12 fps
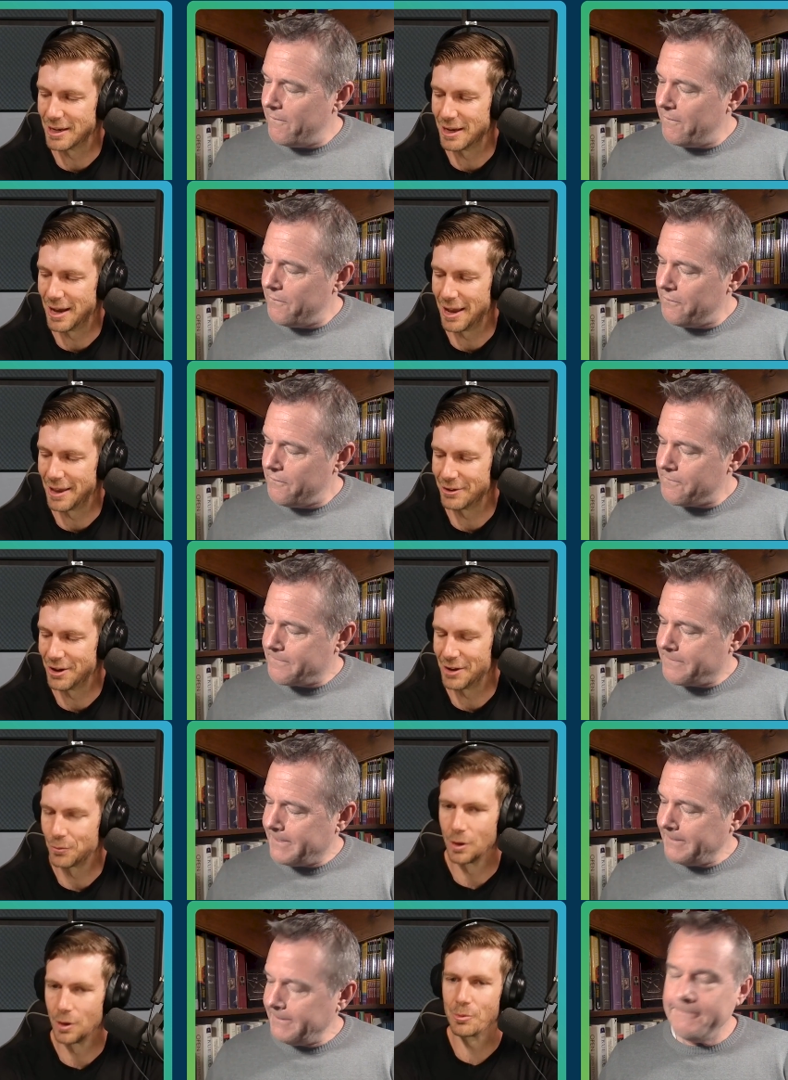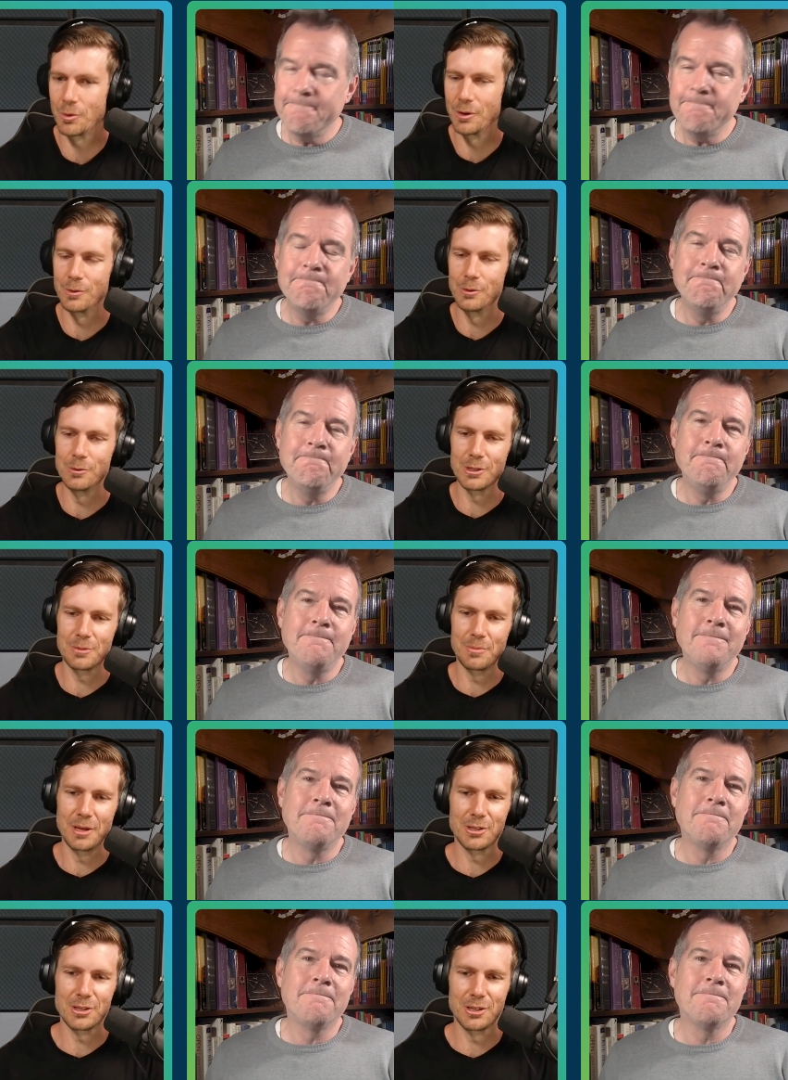Speaker 1: uh, you know at one point when you were
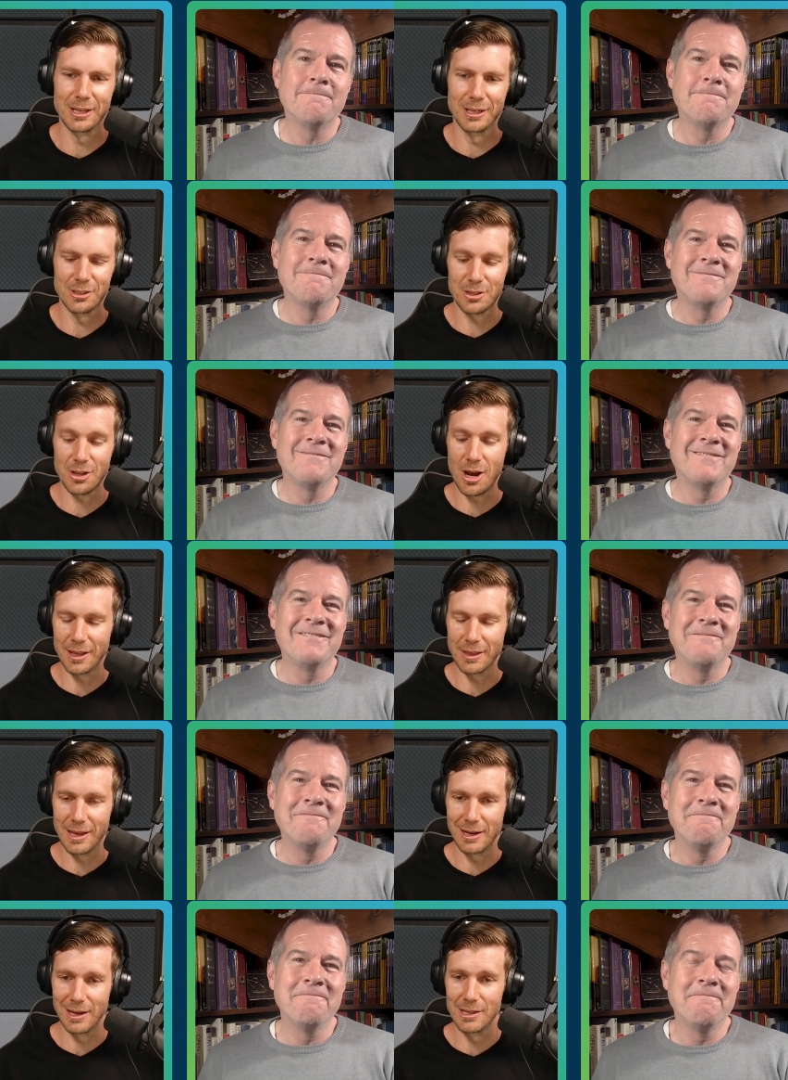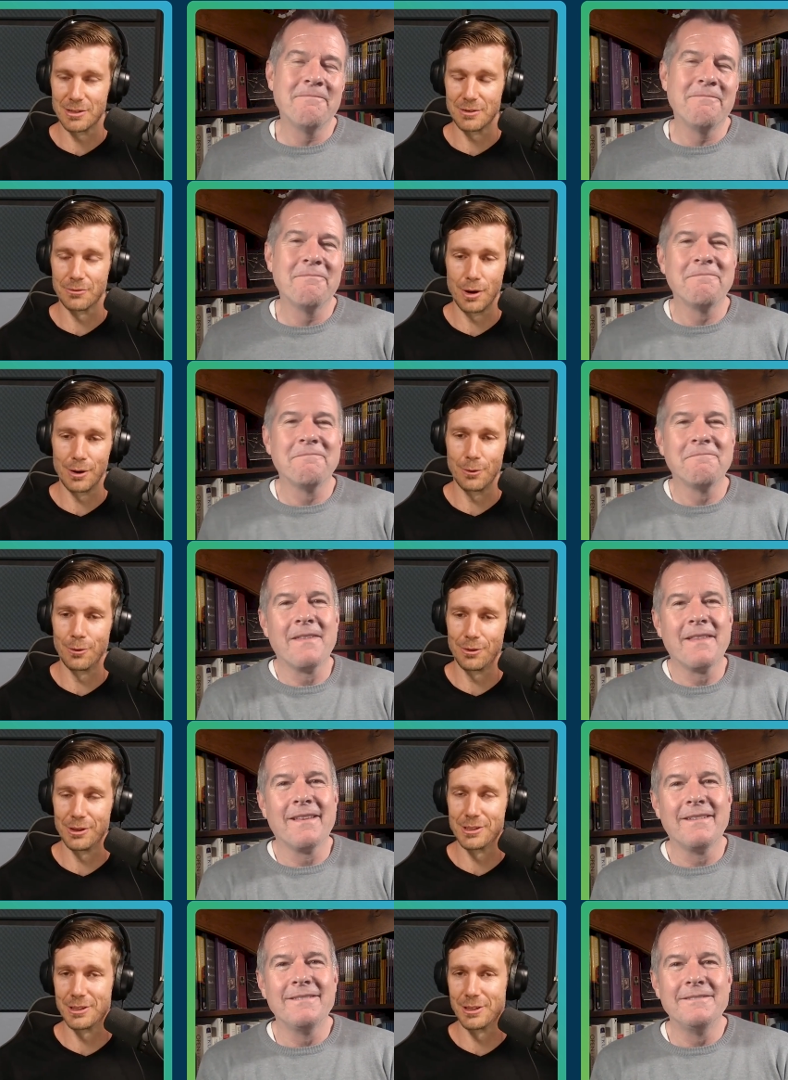just mentioning starting that list of great
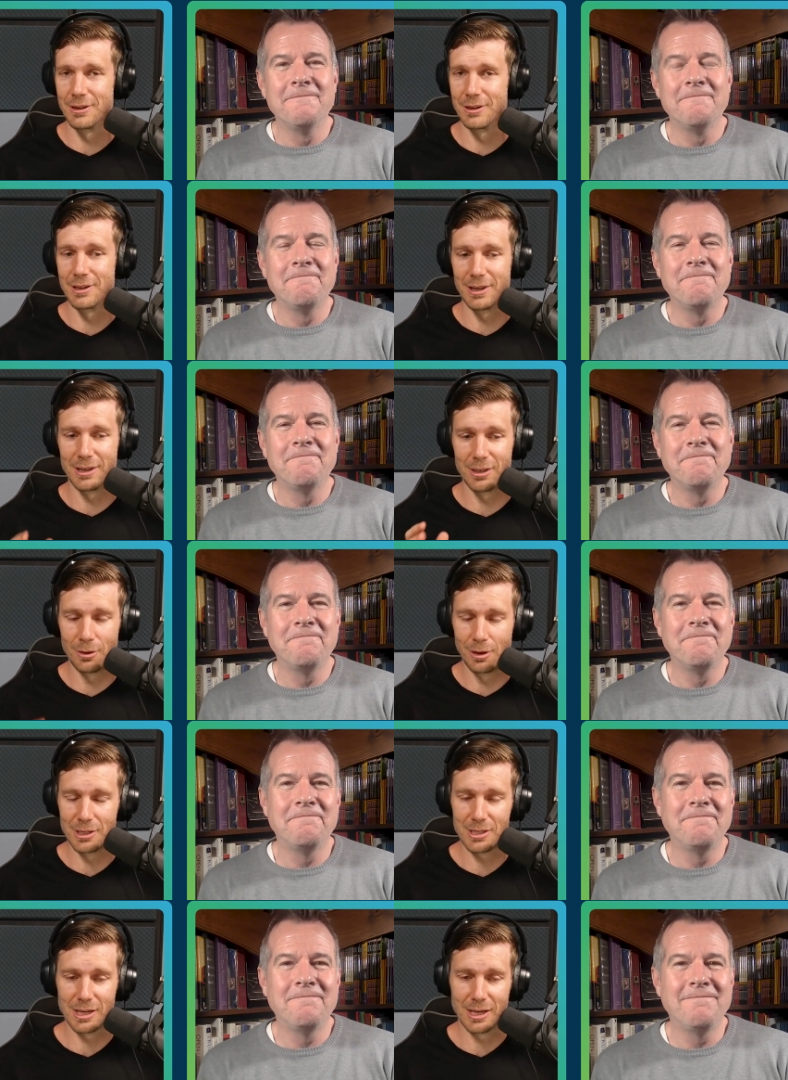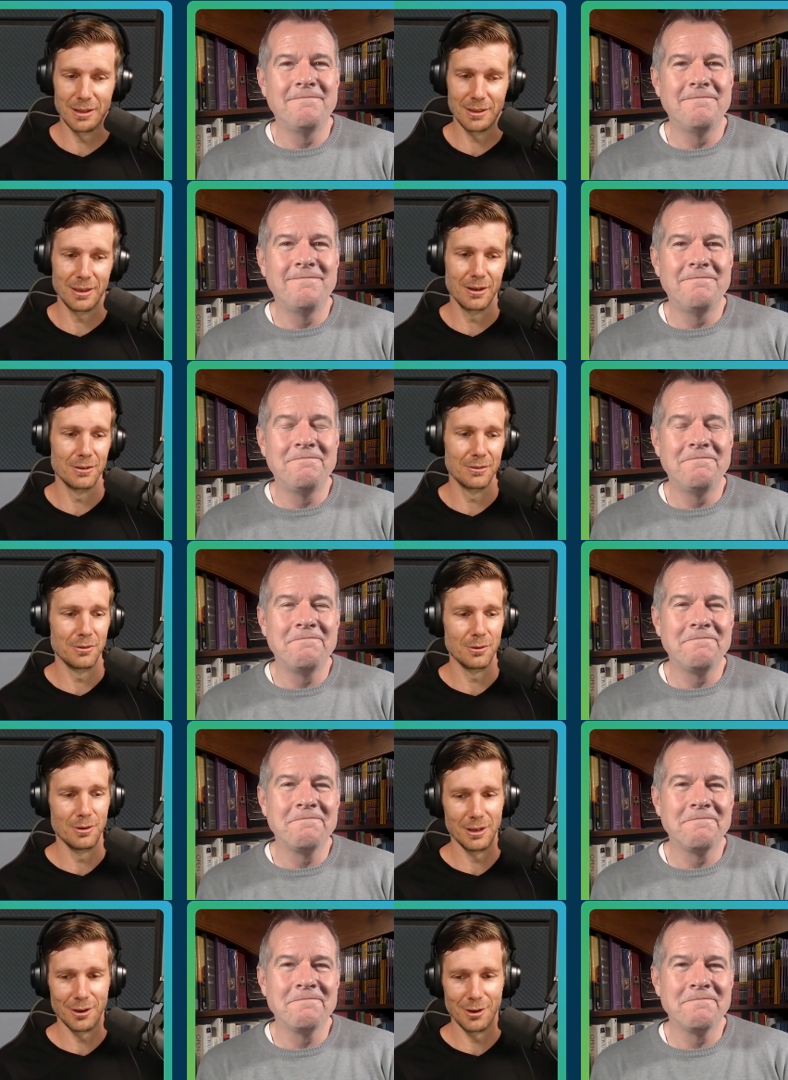authors and uh, you listening out there if
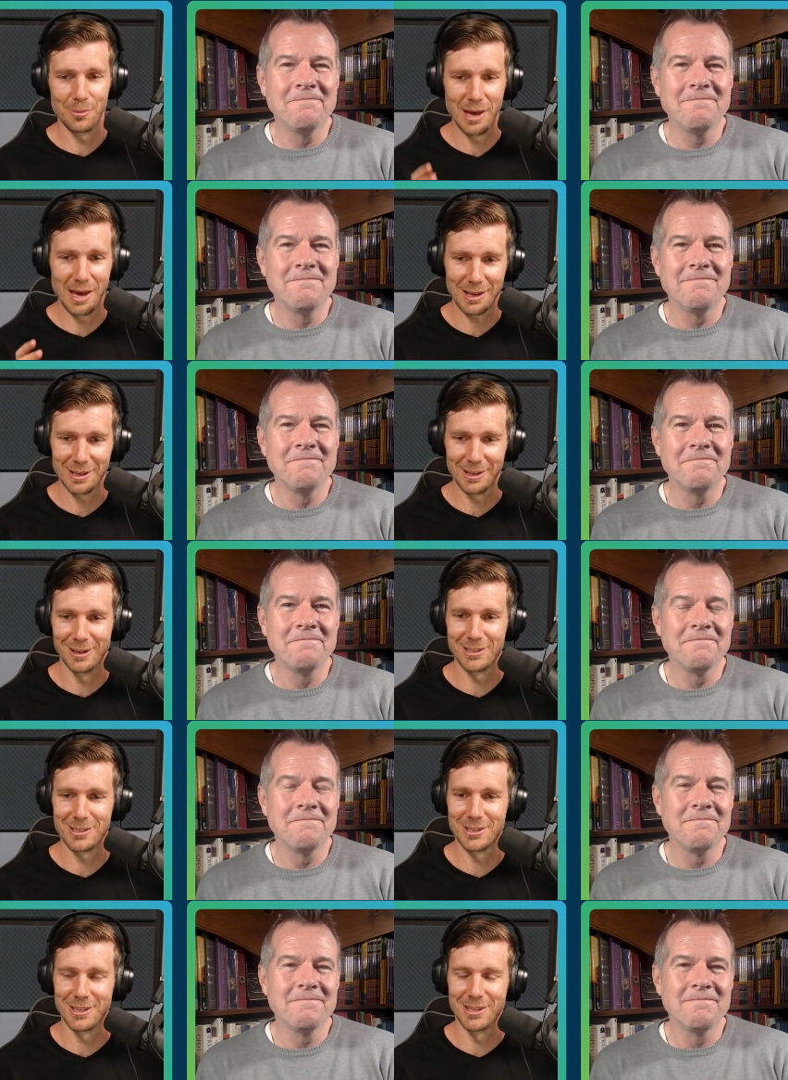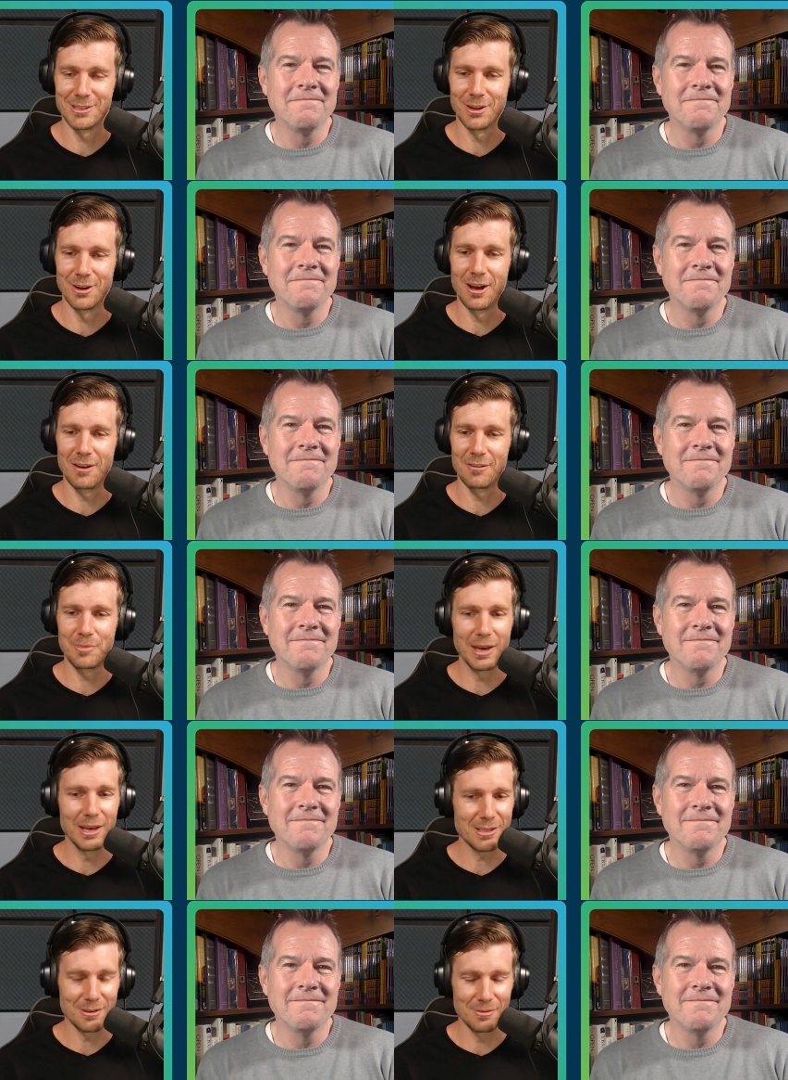you need to go back and listen to this on half
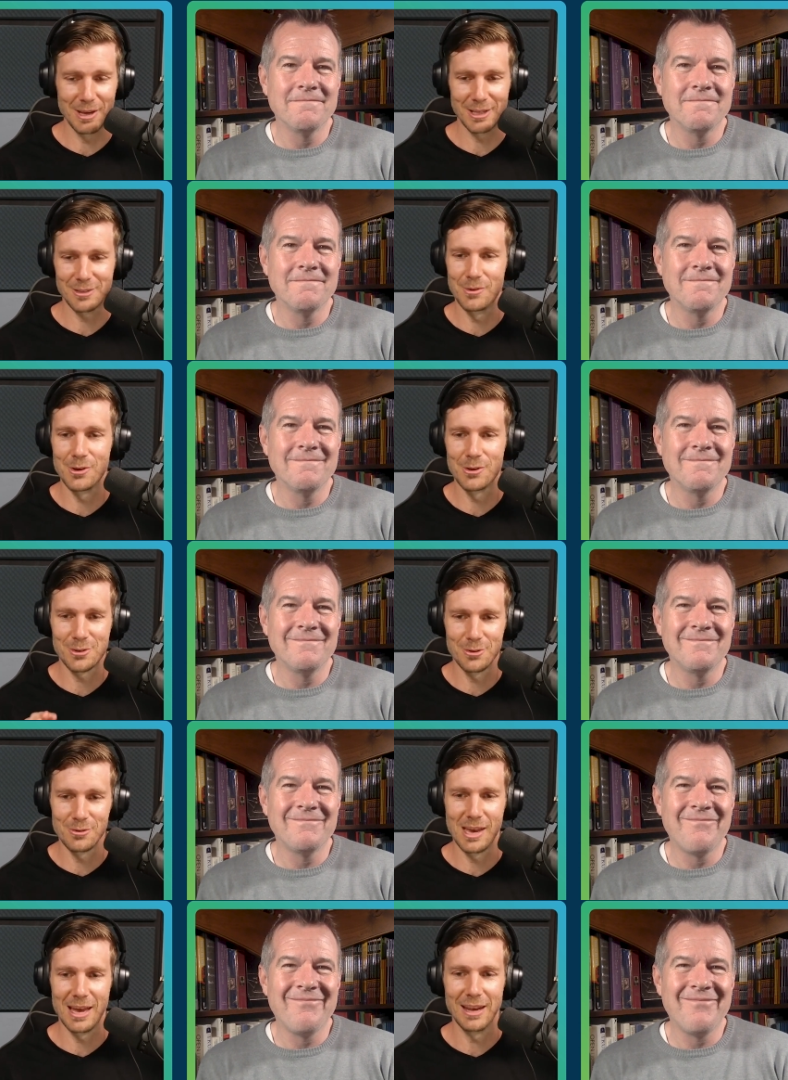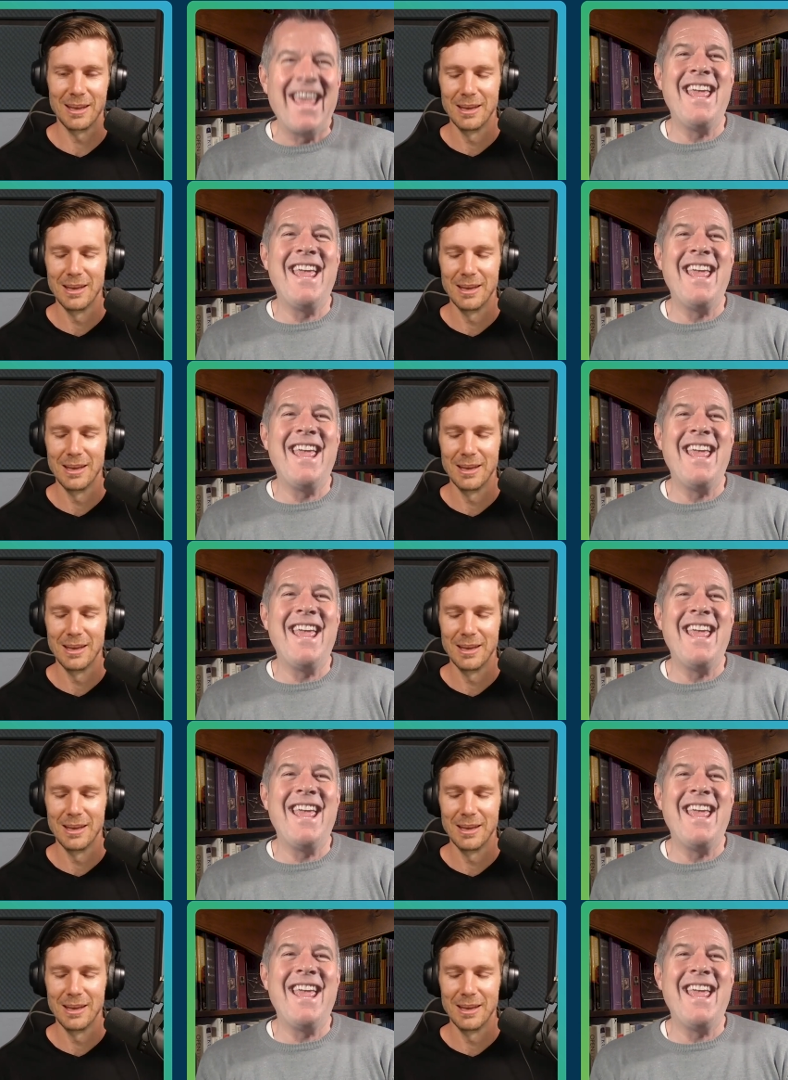pace and make some notes do that